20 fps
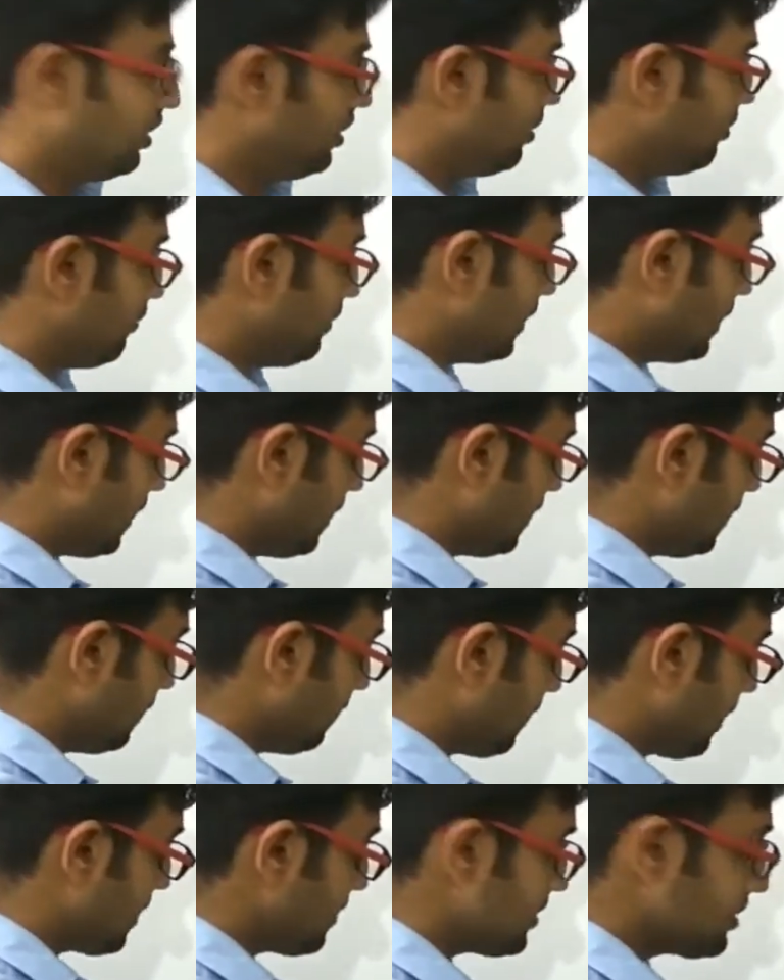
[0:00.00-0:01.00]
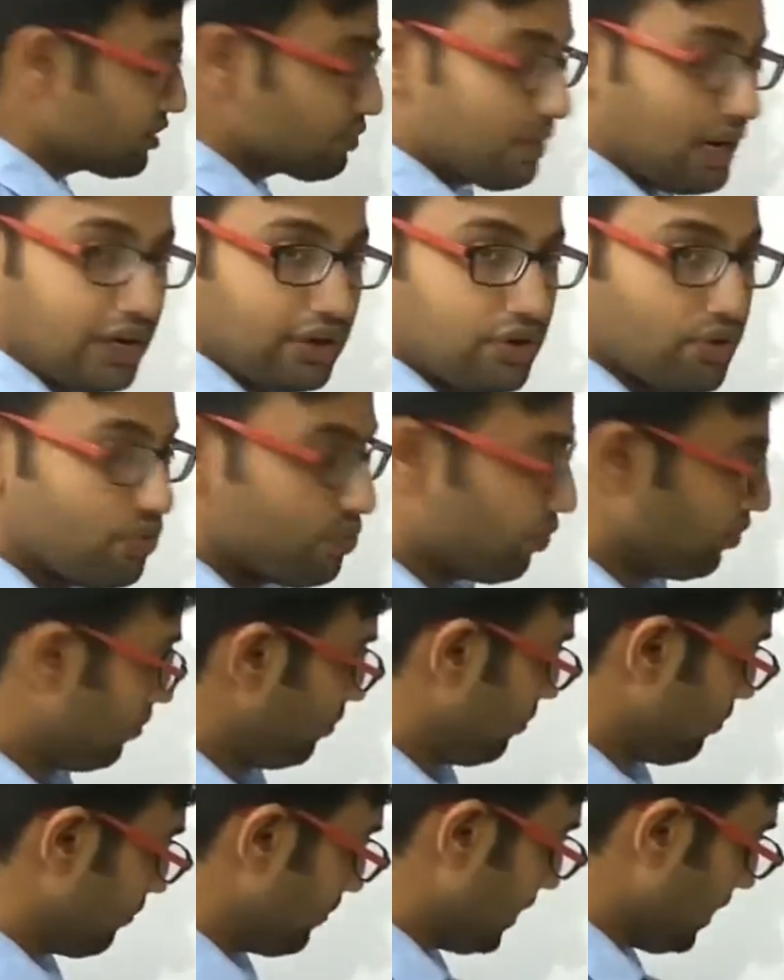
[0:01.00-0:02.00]
We can divide this by 2,
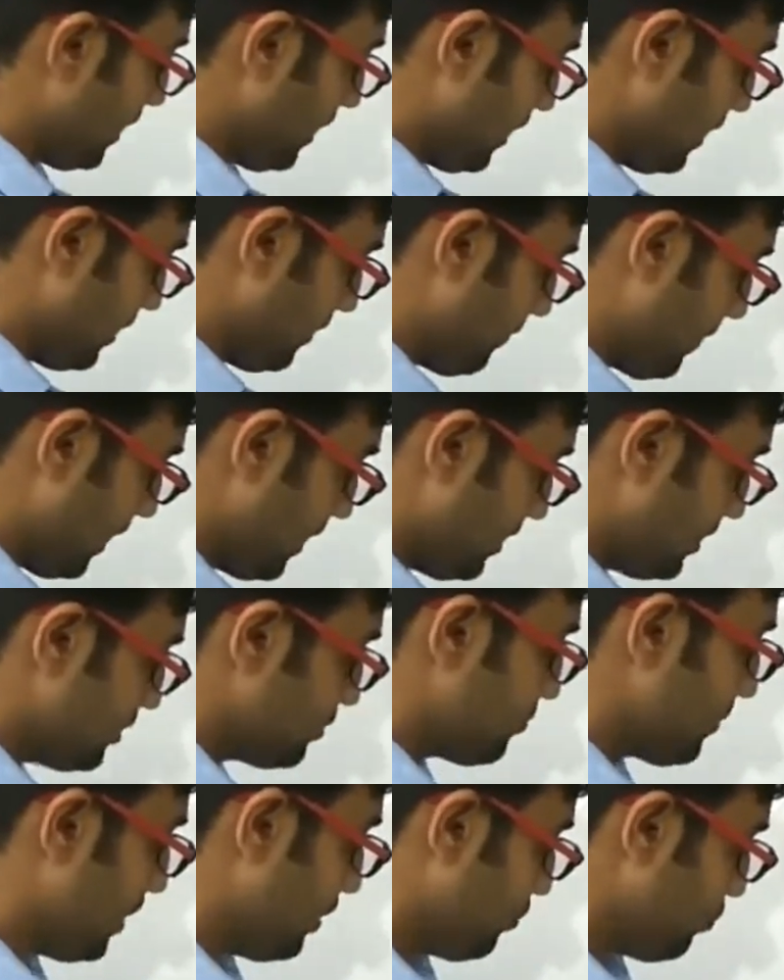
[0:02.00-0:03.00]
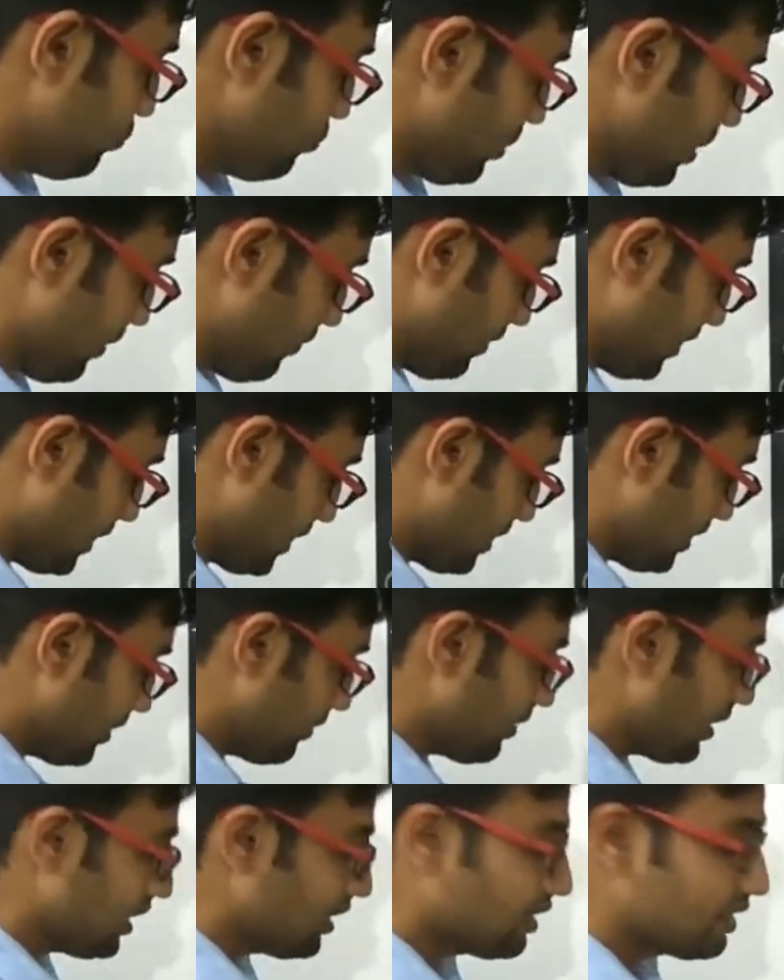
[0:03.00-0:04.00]
we can divide this by 2, and we can
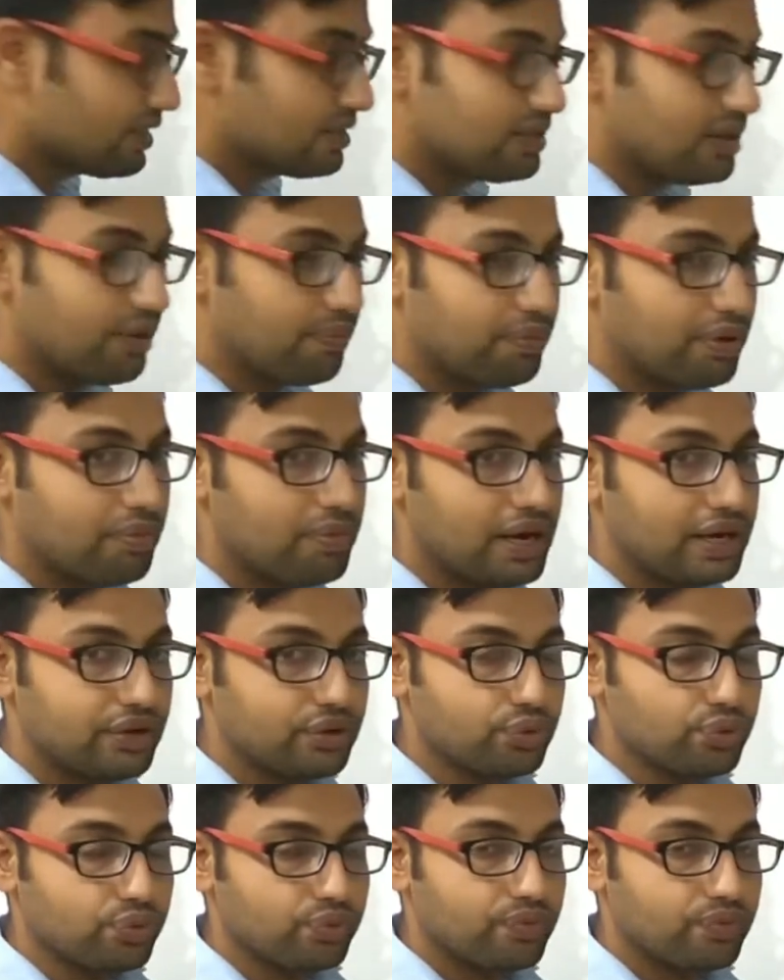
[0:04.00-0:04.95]
divide this number by 2.